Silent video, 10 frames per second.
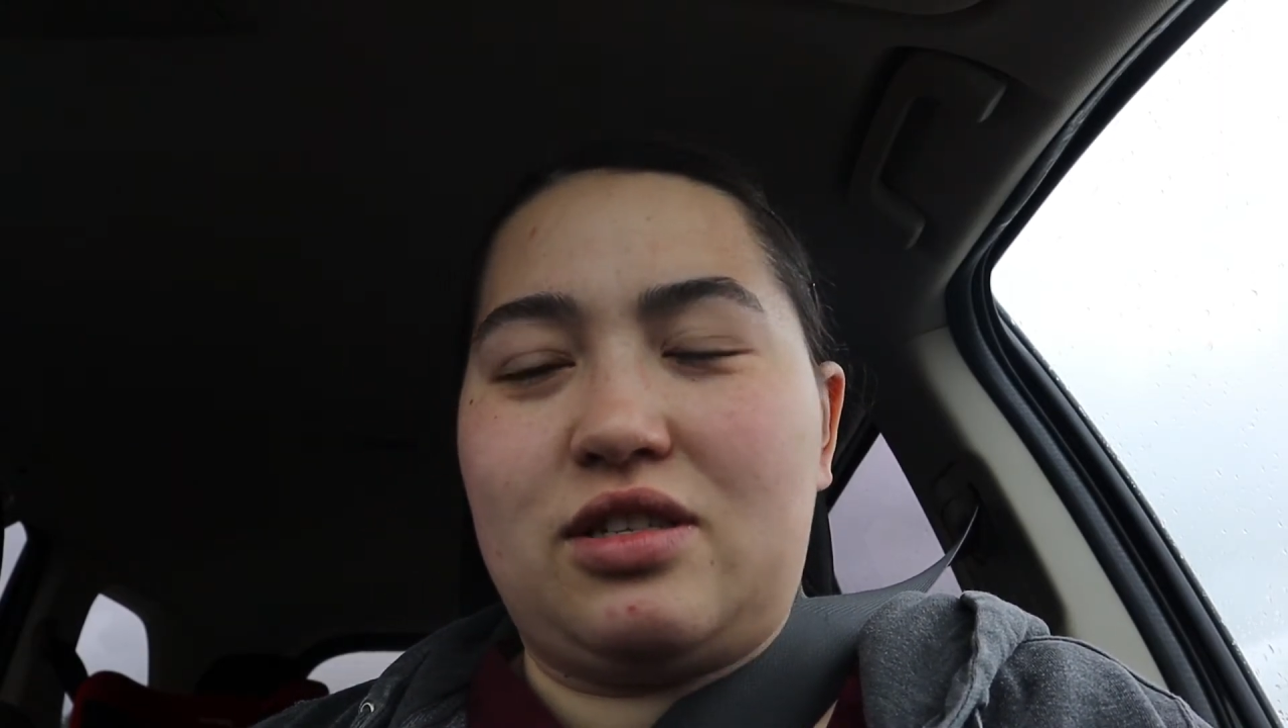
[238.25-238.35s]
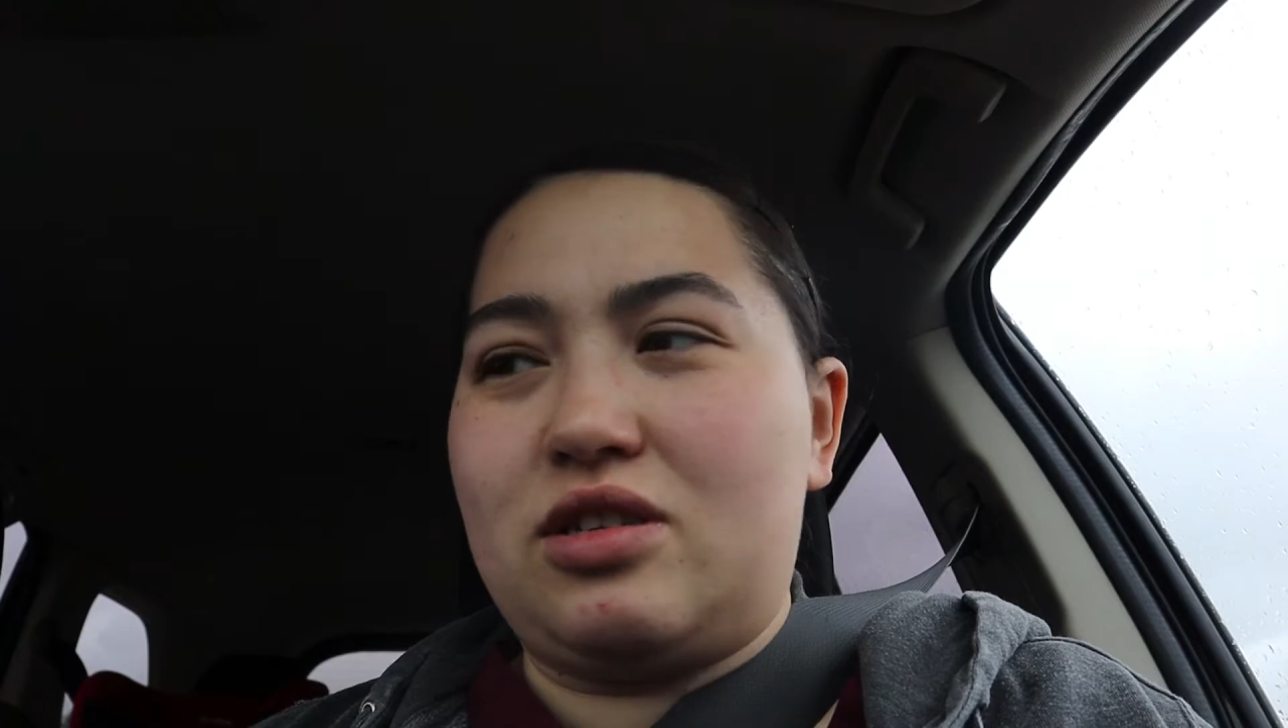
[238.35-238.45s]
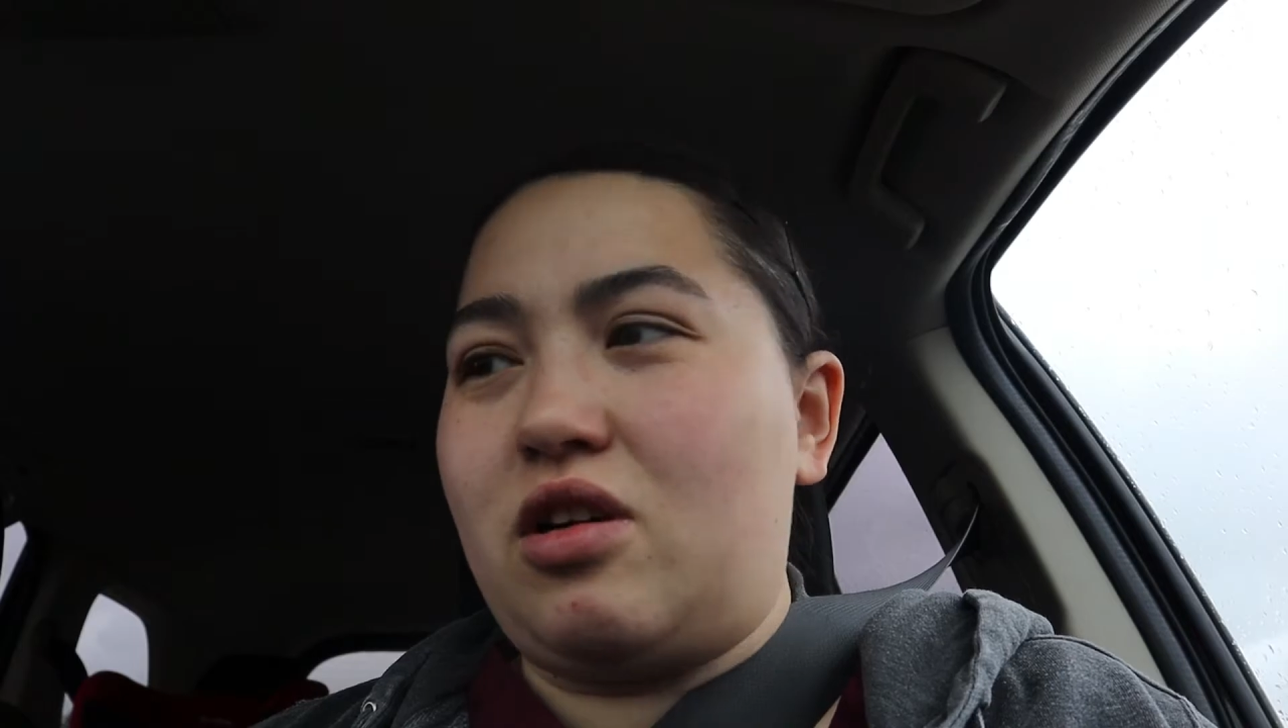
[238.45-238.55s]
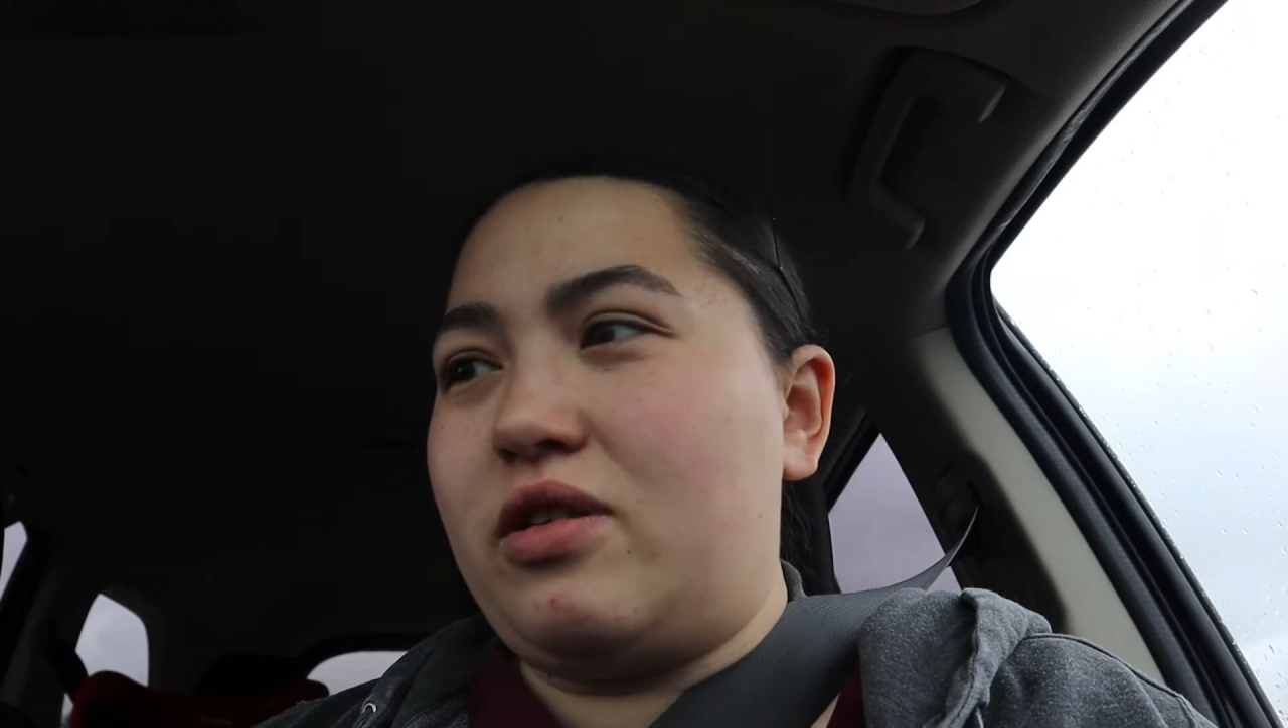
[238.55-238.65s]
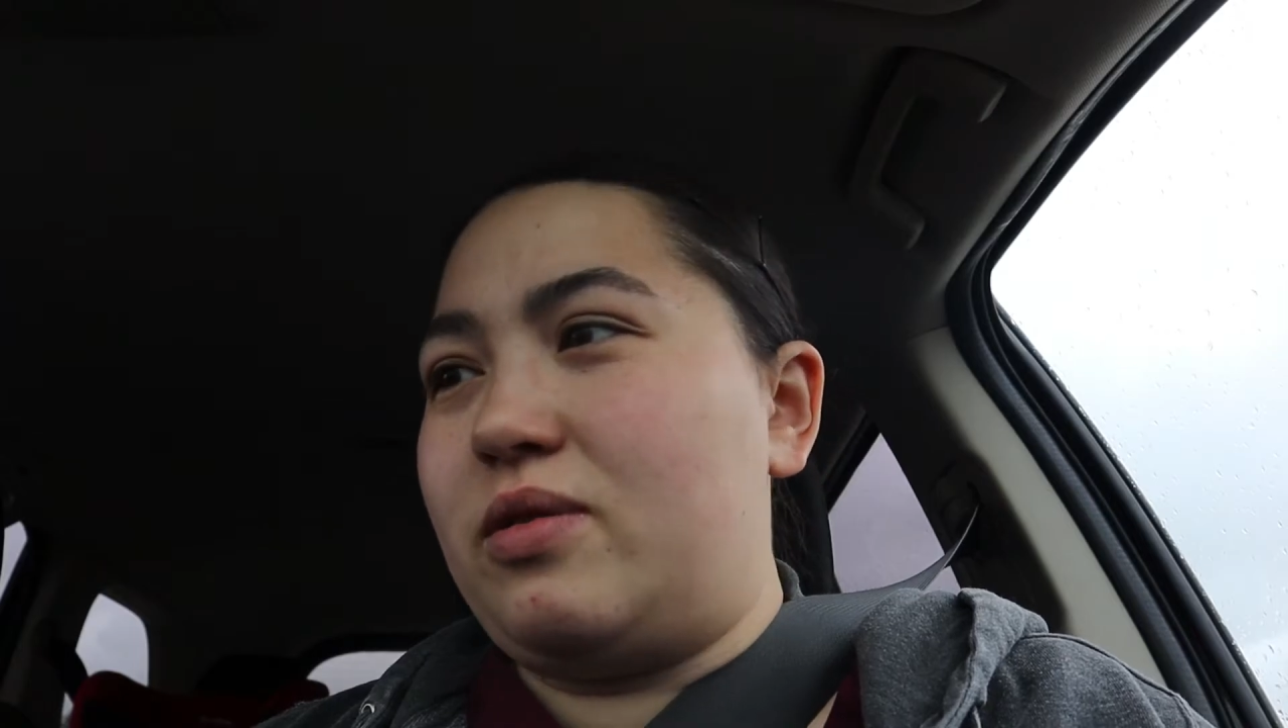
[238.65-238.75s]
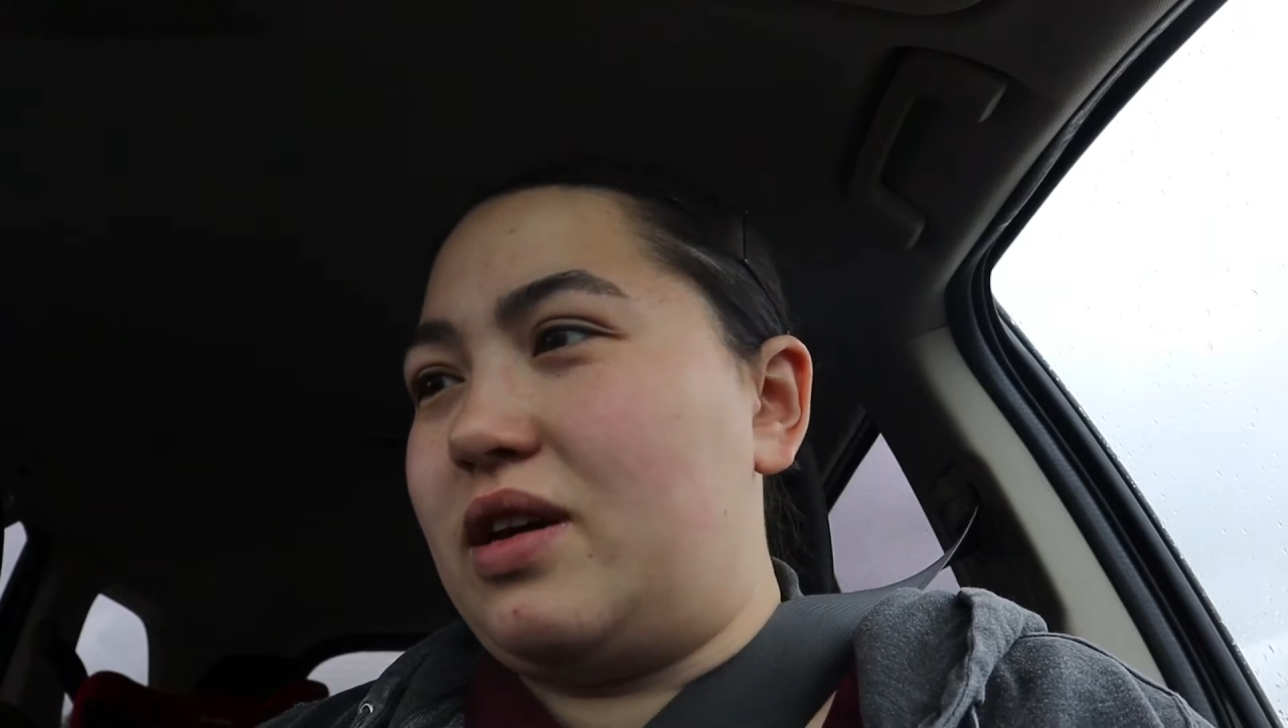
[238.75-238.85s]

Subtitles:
So